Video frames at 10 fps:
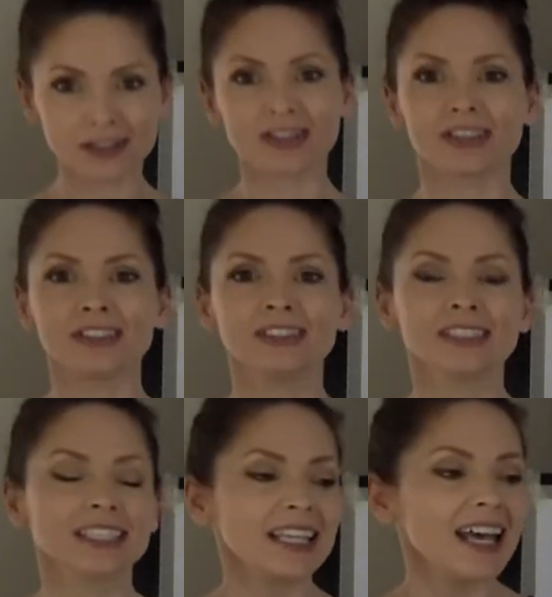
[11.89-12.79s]
School.
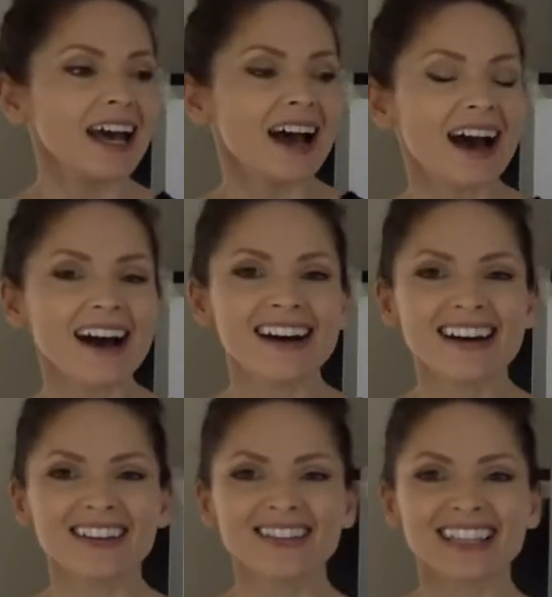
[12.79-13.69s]

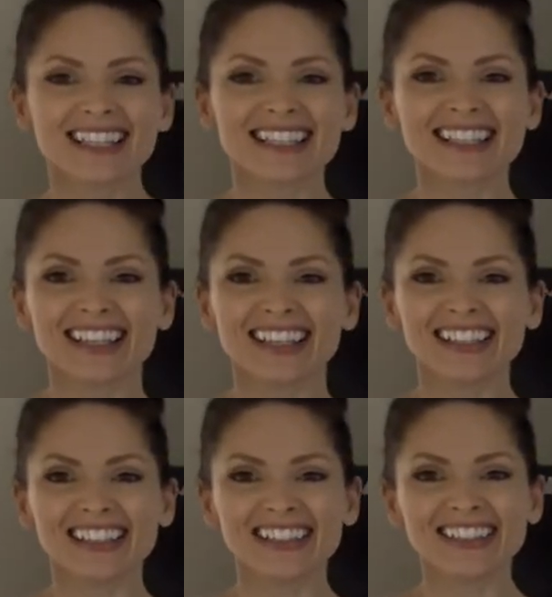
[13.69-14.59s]

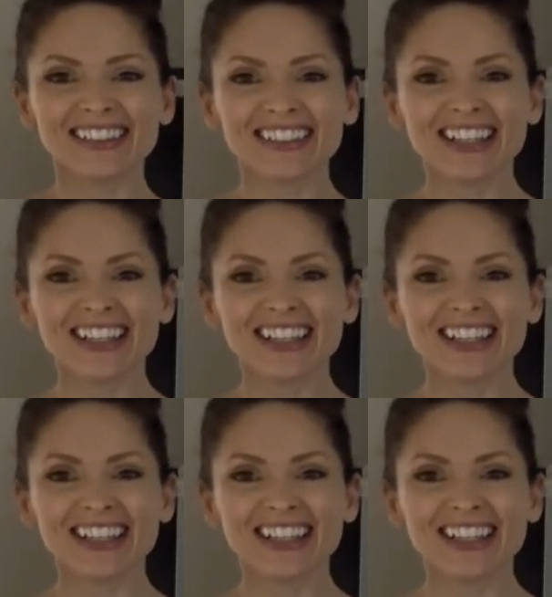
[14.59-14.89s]
So